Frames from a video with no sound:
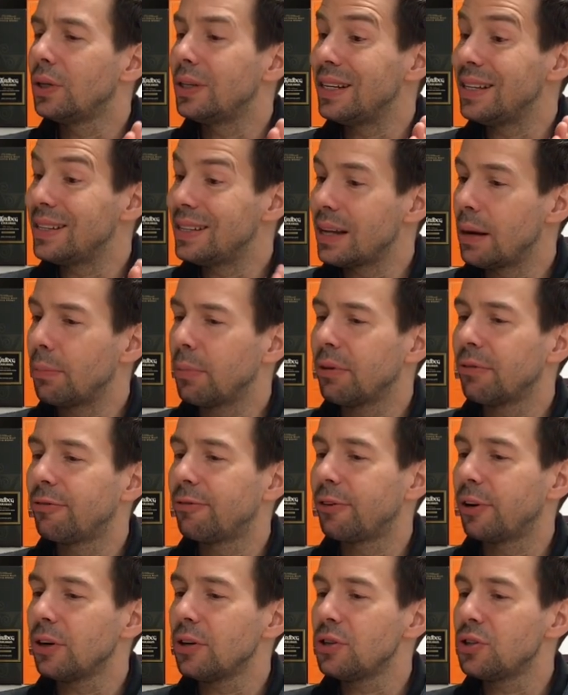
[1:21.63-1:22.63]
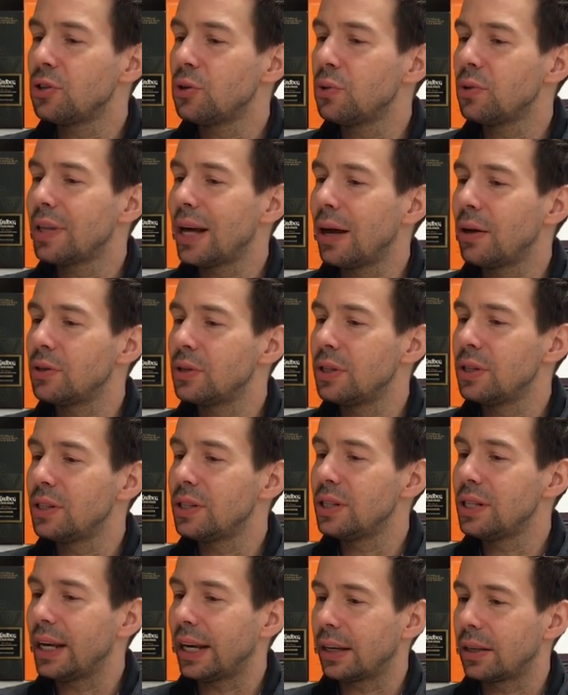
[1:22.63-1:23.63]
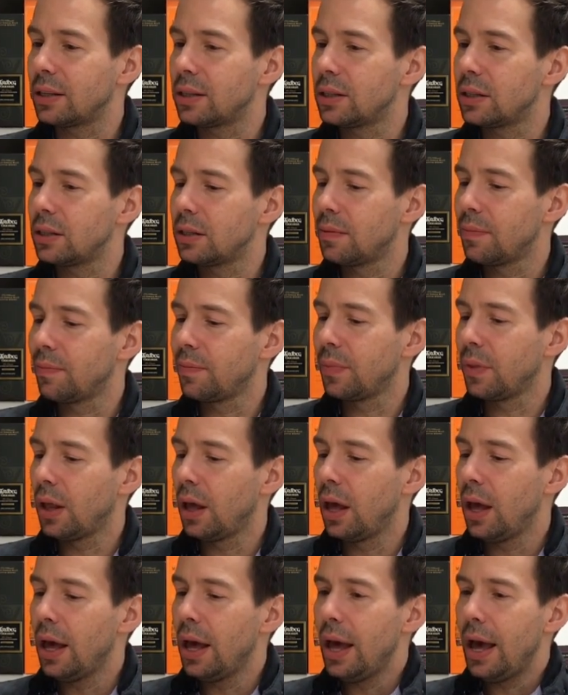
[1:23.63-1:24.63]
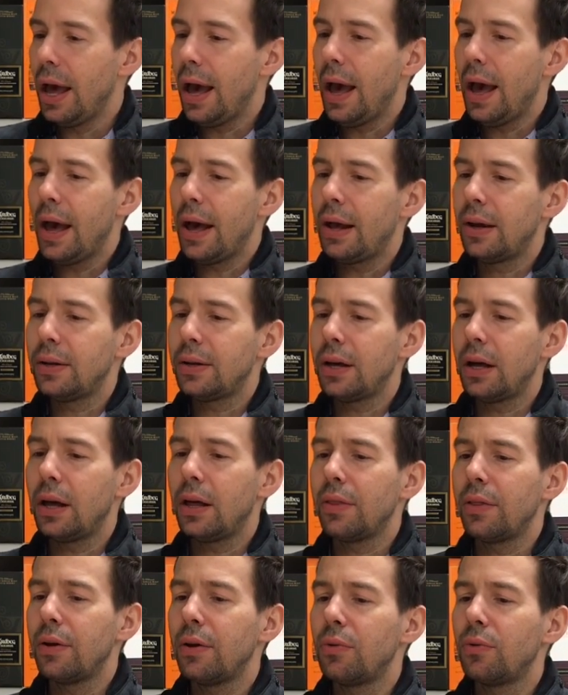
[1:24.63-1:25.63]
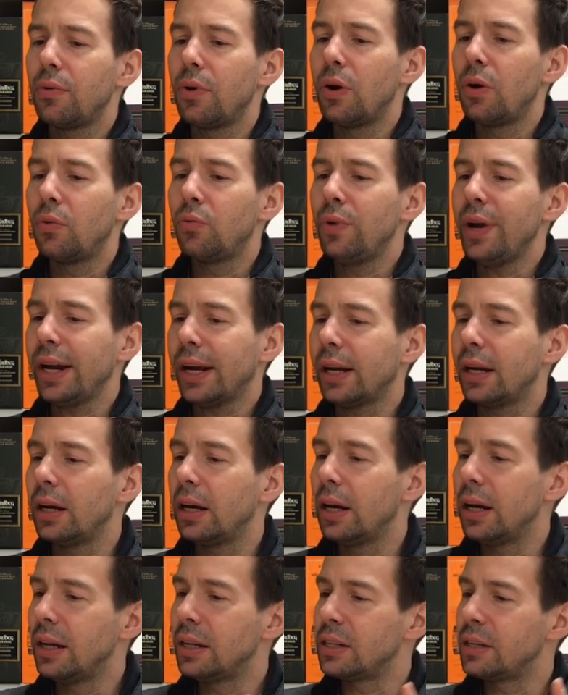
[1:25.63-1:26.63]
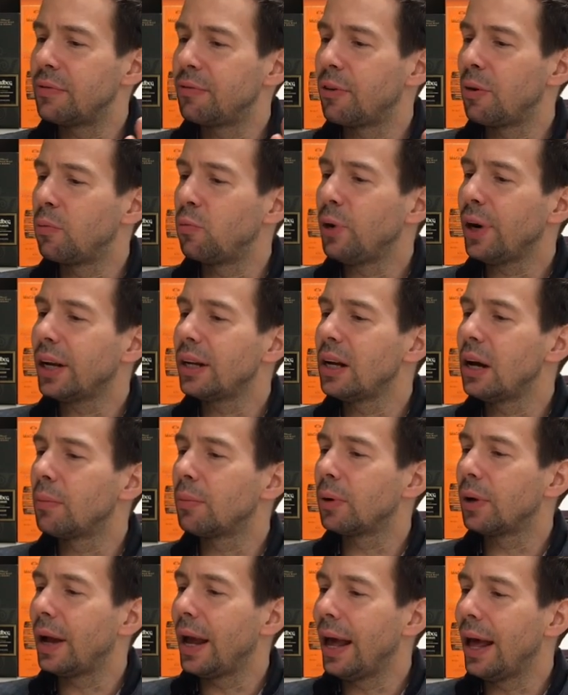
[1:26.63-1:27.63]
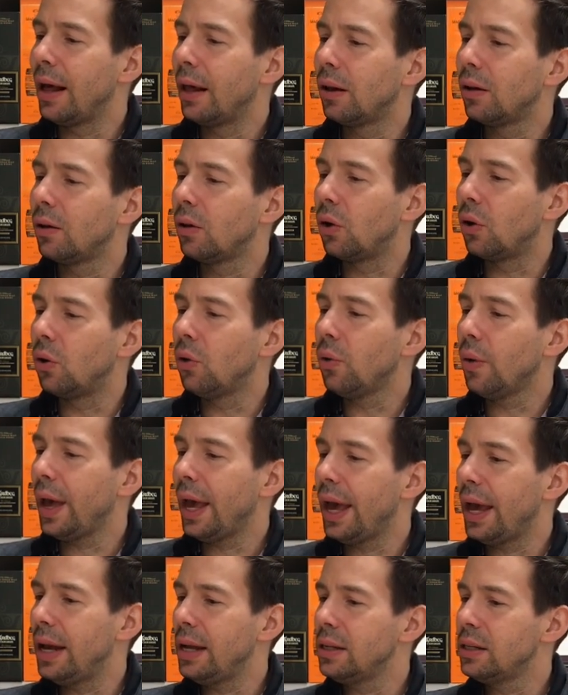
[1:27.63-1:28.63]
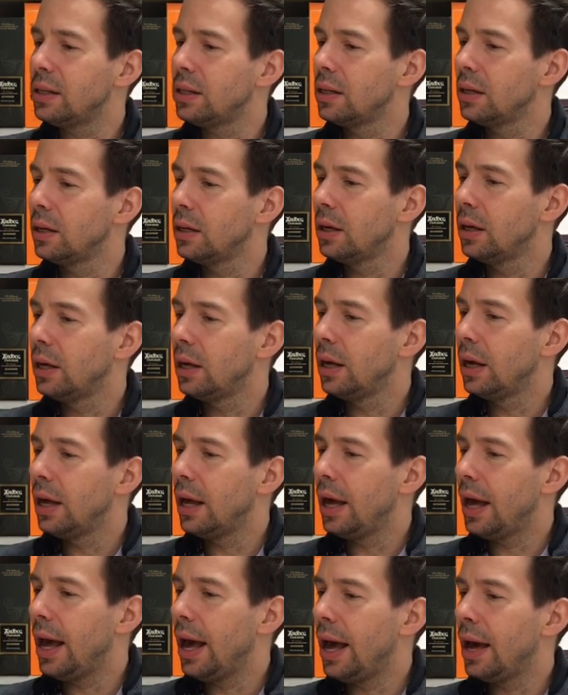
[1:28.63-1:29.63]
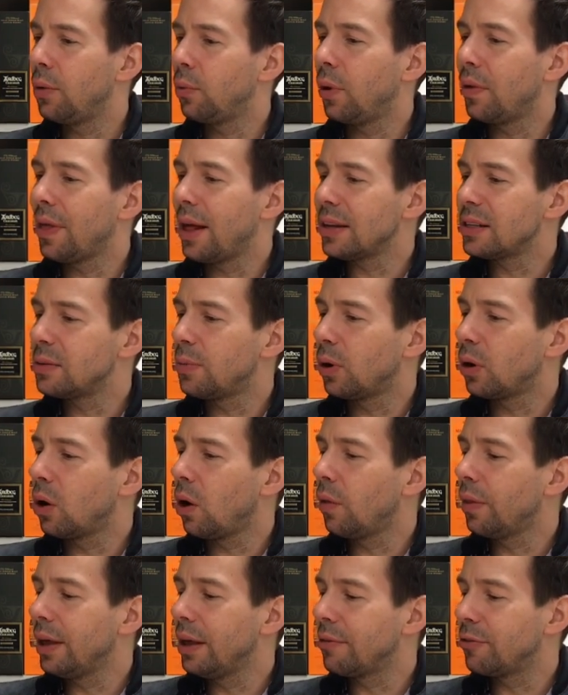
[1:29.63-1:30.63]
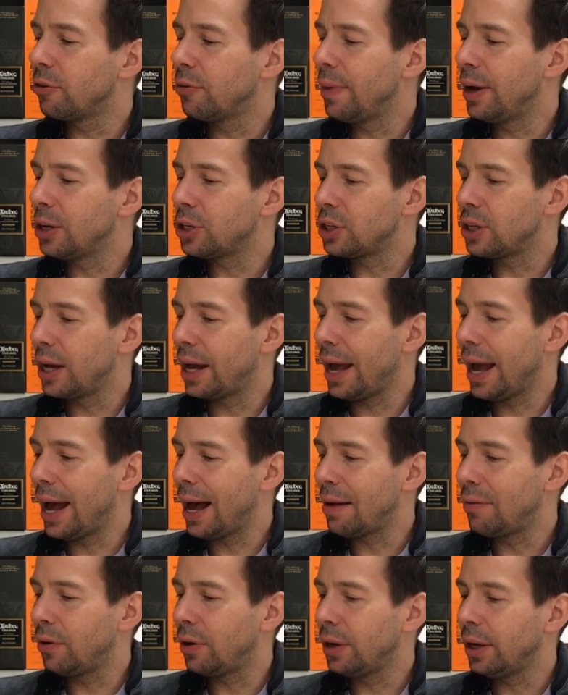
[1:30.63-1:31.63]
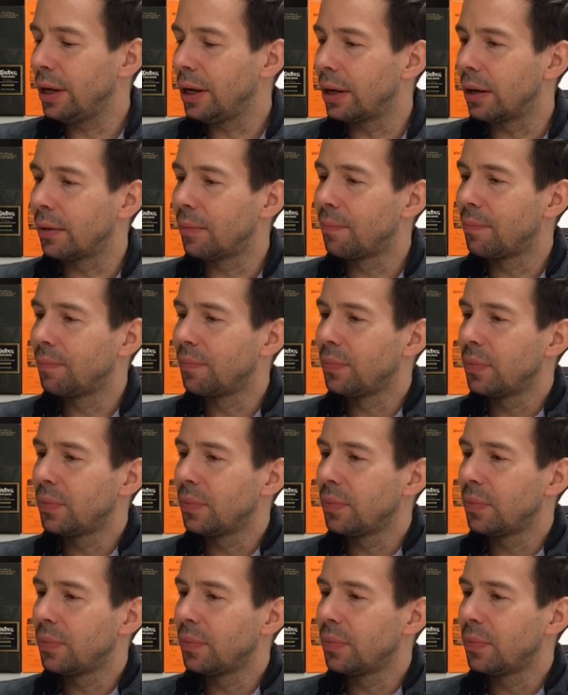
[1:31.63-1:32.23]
December 1st, 2006. And it's from Rick number L08. And well, that's about all the information I have on here.